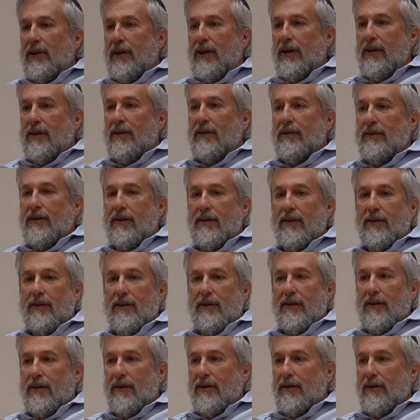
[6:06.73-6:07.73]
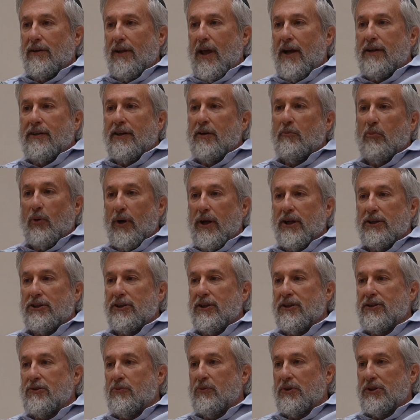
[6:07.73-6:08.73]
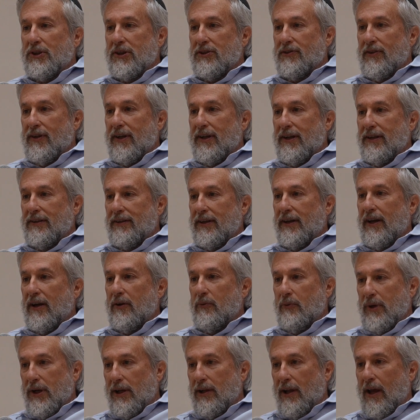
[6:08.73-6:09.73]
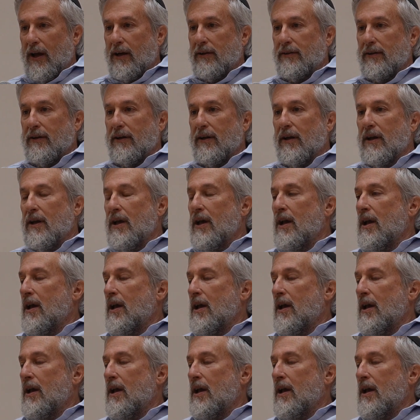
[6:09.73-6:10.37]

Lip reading: into the elected branches, which is they need to get reelected.